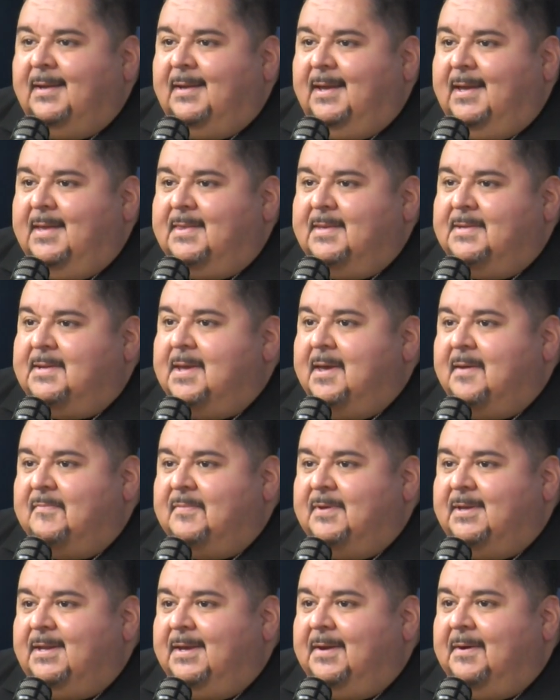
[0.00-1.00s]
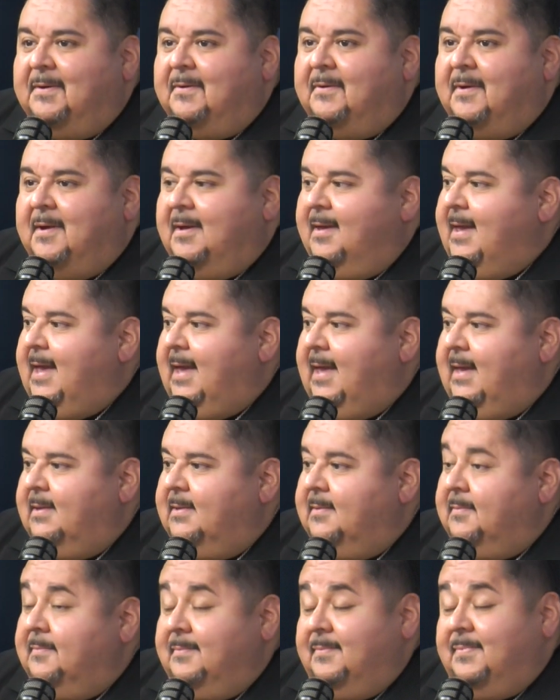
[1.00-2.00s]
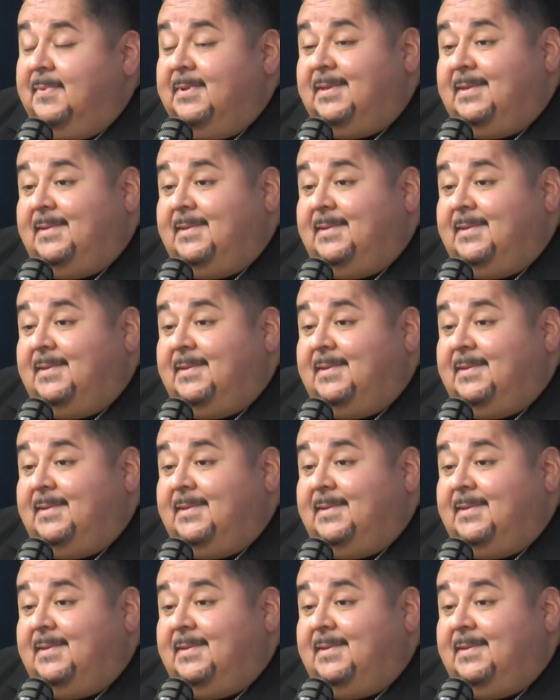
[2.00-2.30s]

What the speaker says: in the damn video, But